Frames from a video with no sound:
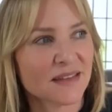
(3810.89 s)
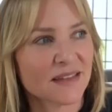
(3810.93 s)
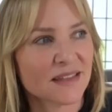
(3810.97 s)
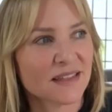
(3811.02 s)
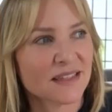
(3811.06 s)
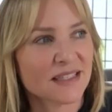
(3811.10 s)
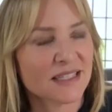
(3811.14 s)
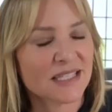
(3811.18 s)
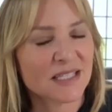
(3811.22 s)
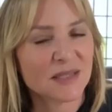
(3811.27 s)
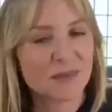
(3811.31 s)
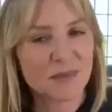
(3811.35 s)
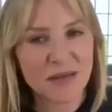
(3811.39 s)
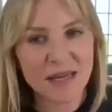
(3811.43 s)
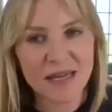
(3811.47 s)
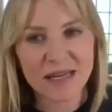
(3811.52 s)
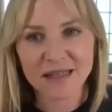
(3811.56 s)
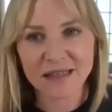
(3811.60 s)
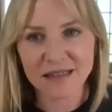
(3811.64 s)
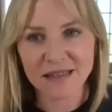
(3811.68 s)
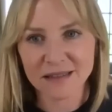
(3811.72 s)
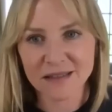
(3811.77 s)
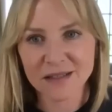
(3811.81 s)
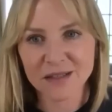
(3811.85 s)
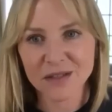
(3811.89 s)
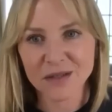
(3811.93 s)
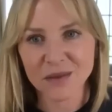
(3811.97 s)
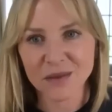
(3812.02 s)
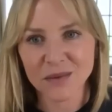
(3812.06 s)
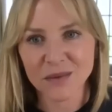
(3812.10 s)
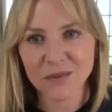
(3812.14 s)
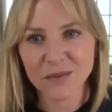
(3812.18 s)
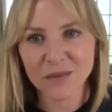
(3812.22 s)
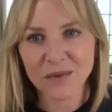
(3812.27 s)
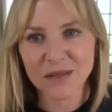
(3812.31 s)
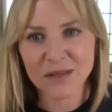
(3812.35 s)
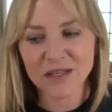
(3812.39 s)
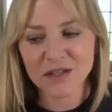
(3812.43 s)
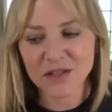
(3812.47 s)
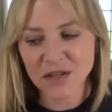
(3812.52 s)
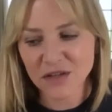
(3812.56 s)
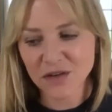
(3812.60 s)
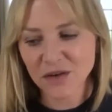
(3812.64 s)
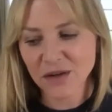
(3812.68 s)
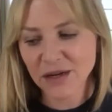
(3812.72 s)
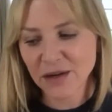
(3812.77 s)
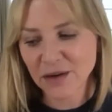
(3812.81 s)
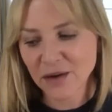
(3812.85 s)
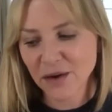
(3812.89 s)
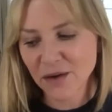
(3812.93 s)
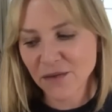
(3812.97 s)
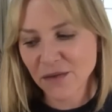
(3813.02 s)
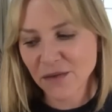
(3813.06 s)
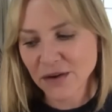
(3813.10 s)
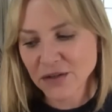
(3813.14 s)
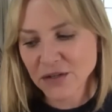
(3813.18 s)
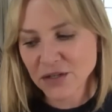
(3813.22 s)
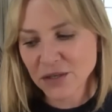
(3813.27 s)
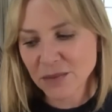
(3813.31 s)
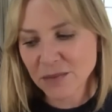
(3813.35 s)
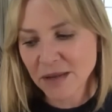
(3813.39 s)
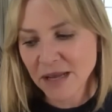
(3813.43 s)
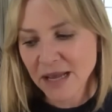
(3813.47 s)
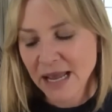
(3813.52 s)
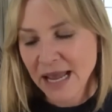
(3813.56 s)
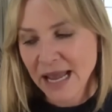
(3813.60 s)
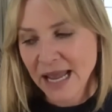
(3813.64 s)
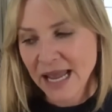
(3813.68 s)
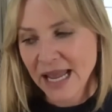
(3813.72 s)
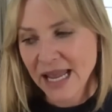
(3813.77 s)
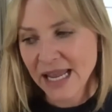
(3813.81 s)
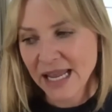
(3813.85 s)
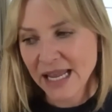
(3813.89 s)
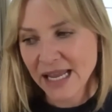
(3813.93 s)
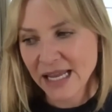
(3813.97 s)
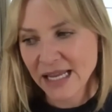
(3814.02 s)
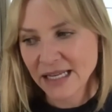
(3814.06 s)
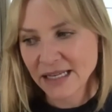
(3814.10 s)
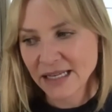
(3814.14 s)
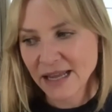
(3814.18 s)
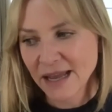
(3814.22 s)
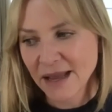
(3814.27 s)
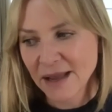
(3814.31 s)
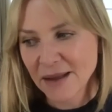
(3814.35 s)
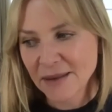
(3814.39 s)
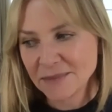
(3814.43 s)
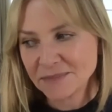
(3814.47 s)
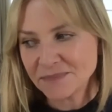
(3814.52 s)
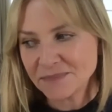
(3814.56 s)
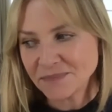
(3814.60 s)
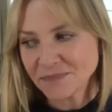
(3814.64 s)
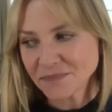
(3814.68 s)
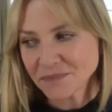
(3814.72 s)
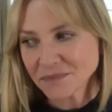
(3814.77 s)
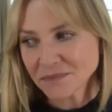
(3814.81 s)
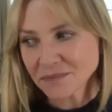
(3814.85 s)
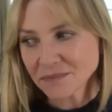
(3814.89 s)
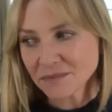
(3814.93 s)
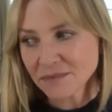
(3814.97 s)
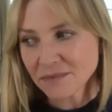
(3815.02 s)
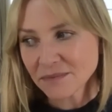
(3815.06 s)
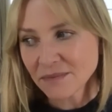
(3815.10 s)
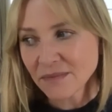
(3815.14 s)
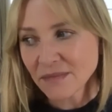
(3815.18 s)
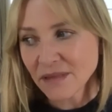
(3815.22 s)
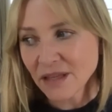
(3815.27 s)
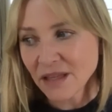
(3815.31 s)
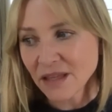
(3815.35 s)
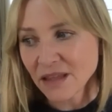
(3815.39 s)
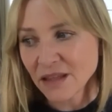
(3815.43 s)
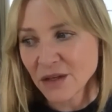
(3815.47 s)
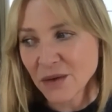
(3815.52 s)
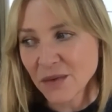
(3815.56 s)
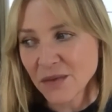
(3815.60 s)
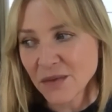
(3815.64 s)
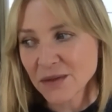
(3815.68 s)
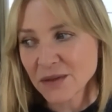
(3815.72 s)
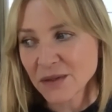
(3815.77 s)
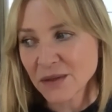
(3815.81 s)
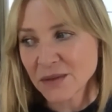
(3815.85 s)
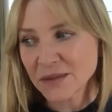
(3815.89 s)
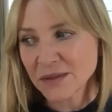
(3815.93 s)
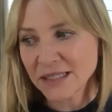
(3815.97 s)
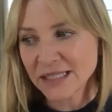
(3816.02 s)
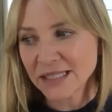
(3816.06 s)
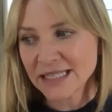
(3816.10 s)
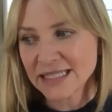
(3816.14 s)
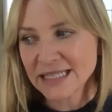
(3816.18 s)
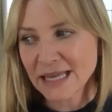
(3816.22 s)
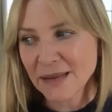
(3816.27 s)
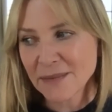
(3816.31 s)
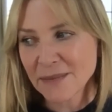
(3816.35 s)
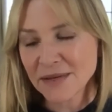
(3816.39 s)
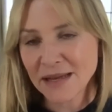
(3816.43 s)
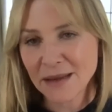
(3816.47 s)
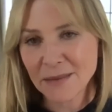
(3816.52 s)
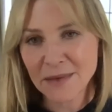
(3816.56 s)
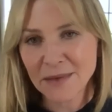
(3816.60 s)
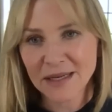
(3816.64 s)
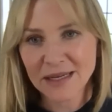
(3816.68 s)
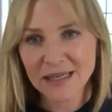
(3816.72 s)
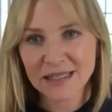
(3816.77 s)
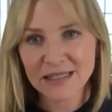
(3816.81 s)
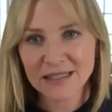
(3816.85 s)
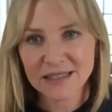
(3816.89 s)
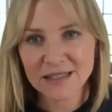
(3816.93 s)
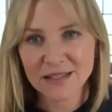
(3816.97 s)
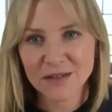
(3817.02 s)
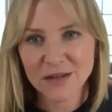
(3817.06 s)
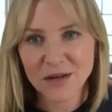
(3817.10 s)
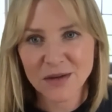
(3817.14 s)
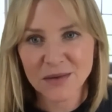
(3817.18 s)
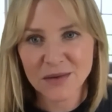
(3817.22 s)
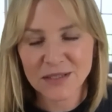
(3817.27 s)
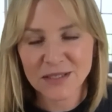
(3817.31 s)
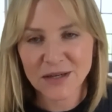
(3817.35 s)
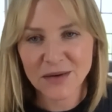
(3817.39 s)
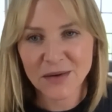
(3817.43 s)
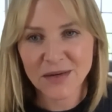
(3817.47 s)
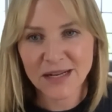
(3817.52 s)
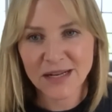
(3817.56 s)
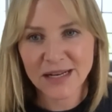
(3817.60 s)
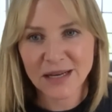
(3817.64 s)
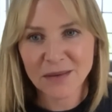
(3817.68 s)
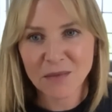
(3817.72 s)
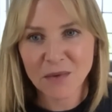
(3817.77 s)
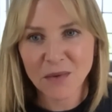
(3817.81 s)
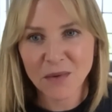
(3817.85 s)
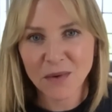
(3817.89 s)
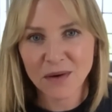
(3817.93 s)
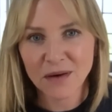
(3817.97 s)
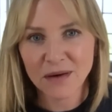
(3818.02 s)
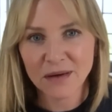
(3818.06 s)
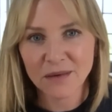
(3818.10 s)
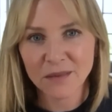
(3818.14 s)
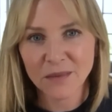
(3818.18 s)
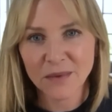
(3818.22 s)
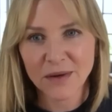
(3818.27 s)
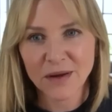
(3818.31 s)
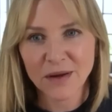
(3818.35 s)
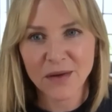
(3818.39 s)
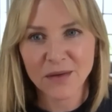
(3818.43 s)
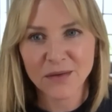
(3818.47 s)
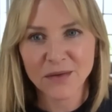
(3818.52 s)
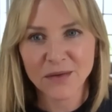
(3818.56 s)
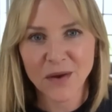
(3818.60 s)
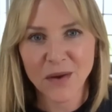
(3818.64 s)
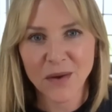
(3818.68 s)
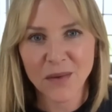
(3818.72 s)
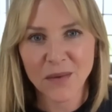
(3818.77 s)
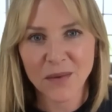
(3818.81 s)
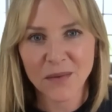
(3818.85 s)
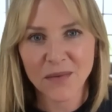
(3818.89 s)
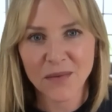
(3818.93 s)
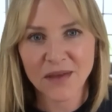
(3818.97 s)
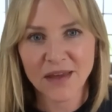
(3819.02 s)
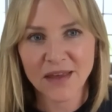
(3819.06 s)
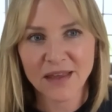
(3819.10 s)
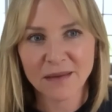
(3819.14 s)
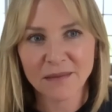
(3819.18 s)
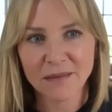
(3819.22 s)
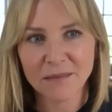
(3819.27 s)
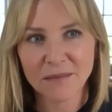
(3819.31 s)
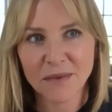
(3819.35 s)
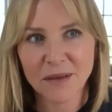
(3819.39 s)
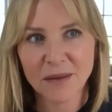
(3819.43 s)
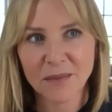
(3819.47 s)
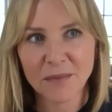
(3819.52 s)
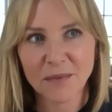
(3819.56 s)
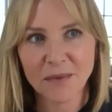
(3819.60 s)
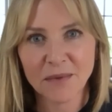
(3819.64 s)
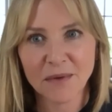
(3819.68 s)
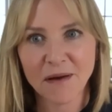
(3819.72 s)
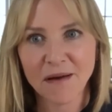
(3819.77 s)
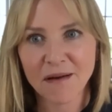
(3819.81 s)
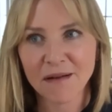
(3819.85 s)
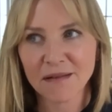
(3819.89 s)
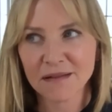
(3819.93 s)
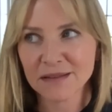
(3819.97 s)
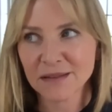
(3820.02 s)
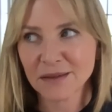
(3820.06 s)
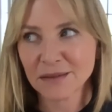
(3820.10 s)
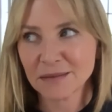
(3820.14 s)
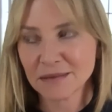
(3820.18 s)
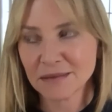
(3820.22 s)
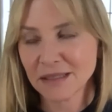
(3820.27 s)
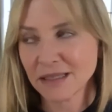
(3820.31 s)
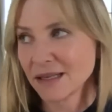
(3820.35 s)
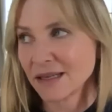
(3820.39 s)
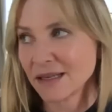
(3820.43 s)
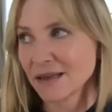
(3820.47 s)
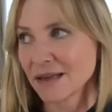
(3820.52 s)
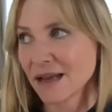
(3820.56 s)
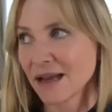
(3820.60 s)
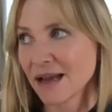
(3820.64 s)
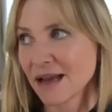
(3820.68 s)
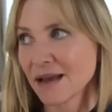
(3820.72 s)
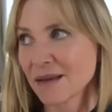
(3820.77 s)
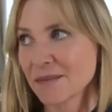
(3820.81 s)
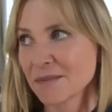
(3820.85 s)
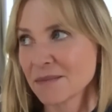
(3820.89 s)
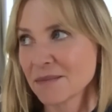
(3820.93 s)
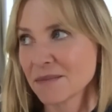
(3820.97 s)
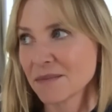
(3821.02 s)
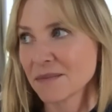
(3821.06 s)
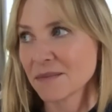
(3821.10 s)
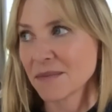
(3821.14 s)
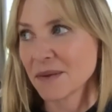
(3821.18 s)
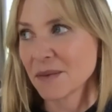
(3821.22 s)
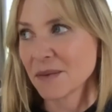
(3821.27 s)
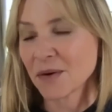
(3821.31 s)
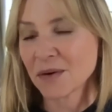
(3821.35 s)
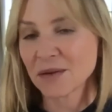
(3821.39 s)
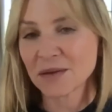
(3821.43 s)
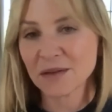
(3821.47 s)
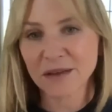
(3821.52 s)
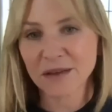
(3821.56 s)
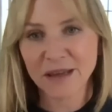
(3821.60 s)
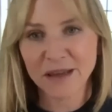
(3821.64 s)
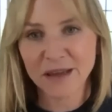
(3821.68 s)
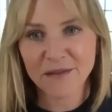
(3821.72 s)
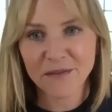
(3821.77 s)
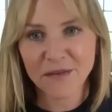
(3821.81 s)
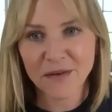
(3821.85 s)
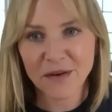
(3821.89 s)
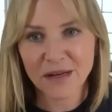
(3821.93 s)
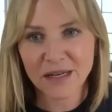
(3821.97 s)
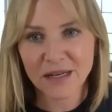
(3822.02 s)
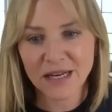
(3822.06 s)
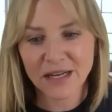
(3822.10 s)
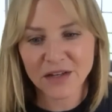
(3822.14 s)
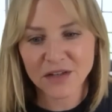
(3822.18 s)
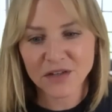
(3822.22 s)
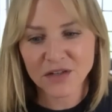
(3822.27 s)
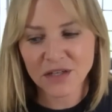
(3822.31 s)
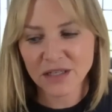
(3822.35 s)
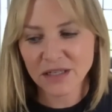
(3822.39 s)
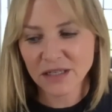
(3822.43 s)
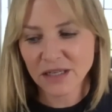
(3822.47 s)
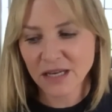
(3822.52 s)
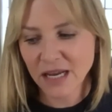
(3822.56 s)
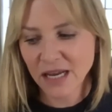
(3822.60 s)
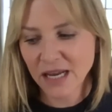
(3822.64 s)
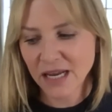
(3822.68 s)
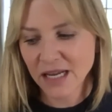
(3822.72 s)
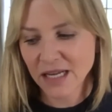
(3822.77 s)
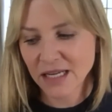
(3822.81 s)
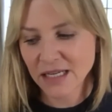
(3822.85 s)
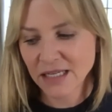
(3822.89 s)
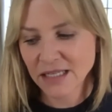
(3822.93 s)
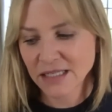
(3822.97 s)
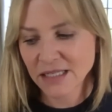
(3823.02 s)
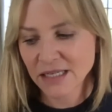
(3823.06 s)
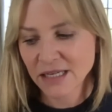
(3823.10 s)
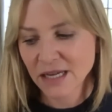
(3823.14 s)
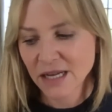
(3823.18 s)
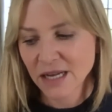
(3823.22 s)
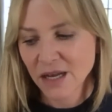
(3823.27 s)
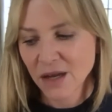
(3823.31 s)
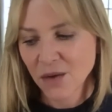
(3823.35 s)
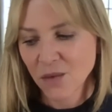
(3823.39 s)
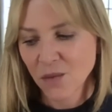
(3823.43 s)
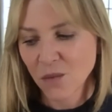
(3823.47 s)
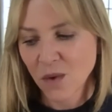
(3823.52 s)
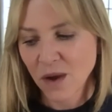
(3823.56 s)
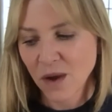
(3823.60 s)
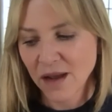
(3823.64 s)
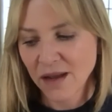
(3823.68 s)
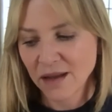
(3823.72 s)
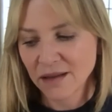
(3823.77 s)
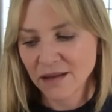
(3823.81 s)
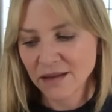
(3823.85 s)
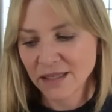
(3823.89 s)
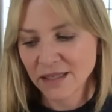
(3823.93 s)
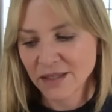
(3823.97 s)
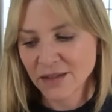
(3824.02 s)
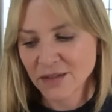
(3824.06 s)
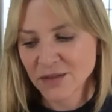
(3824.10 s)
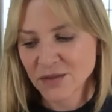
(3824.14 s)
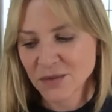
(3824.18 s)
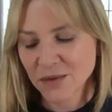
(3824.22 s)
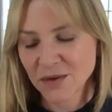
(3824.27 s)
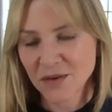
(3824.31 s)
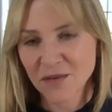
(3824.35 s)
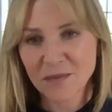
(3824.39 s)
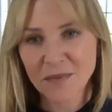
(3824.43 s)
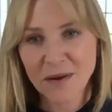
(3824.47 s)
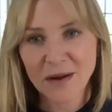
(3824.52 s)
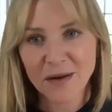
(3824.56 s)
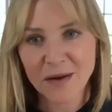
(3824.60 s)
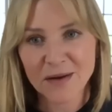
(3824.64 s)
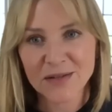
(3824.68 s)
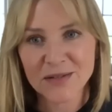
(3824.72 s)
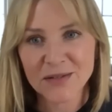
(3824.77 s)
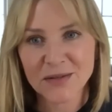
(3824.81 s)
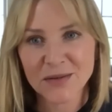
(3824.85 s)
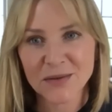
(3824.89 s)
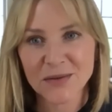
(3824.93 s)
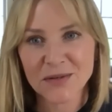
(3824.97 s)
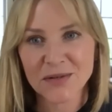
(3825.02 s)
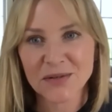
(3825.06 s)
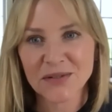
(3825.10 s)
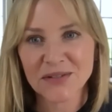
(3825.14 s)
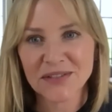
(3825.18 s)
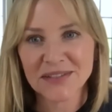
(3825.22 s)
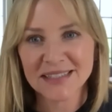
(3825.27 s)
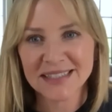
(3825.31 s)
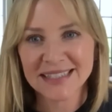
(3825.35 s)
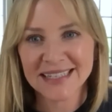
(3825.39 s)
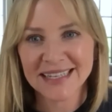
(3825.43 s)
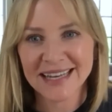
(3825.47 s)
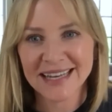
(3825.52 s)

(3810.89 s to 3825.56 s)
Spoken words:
speak to with each other and in our friendship. And the loneliness epidemic is no secret anymore. We all know that people are lonely. People are looking for connection. And while it's sort of parasocial,